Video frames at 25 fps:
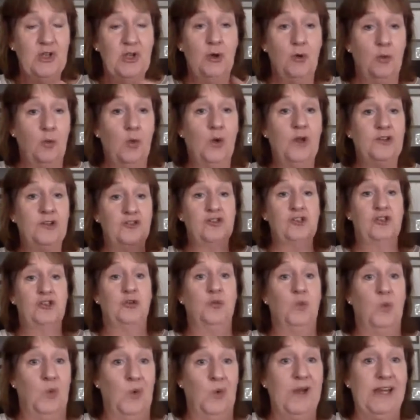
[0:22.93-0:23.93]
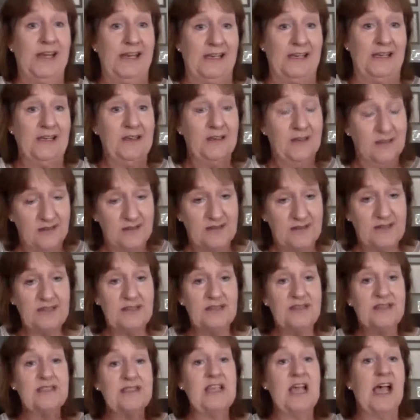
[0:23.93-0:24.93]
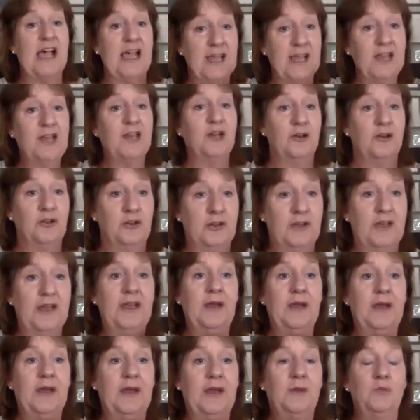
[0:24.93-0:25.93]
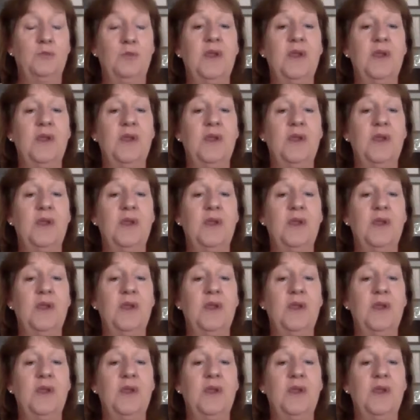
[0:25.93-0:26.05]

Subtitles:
what should we societally